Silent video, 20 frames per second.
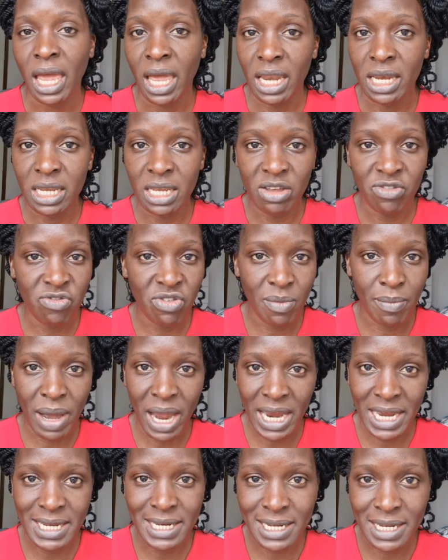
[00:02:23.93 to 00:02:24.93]
and give them
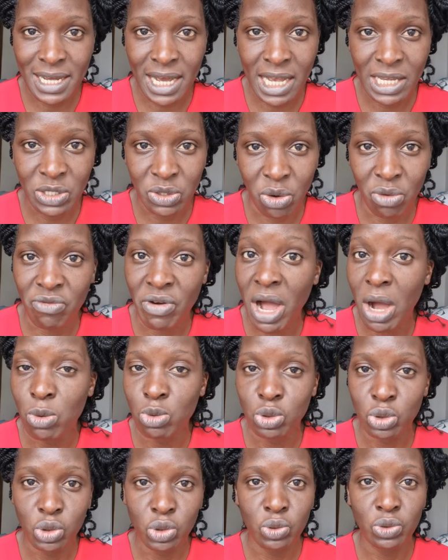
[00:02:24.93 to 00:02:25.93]
ideas of how
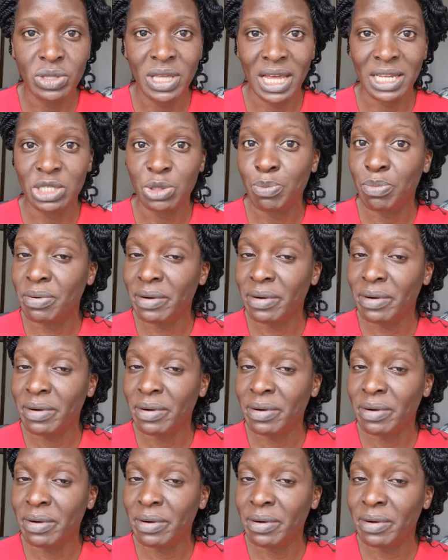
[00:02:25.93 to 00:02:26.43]
to do that